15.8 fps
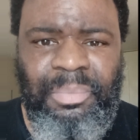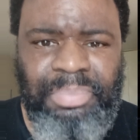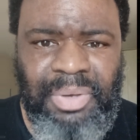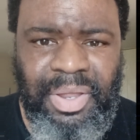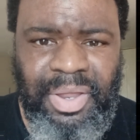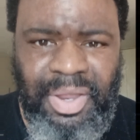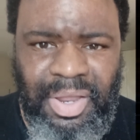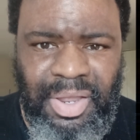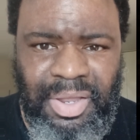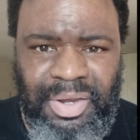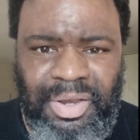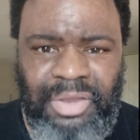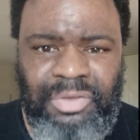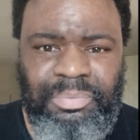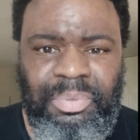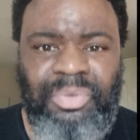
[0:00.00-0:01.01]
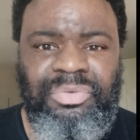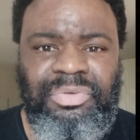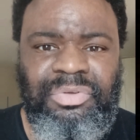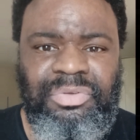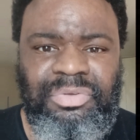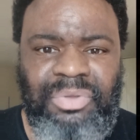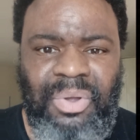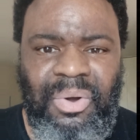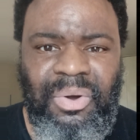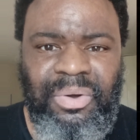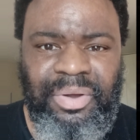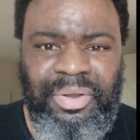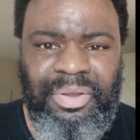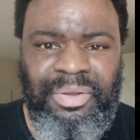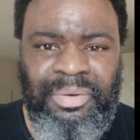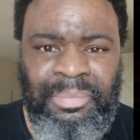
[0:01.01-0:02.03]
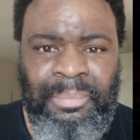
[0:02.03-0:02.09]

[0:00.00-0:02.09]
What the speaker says: Blade that's supposed to star in